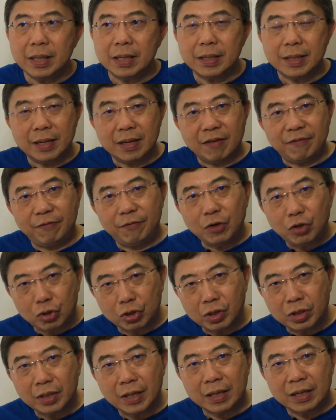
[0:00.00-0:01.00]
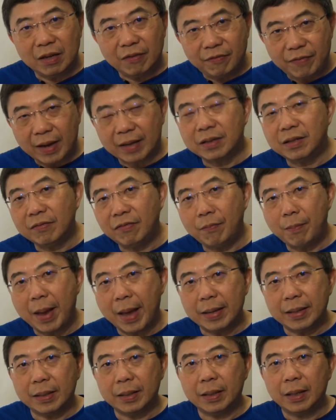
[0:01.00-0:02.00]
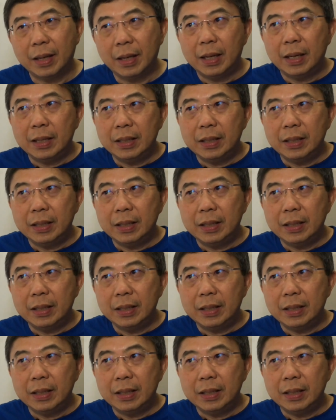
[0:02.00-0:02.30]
in an efficient and effective manner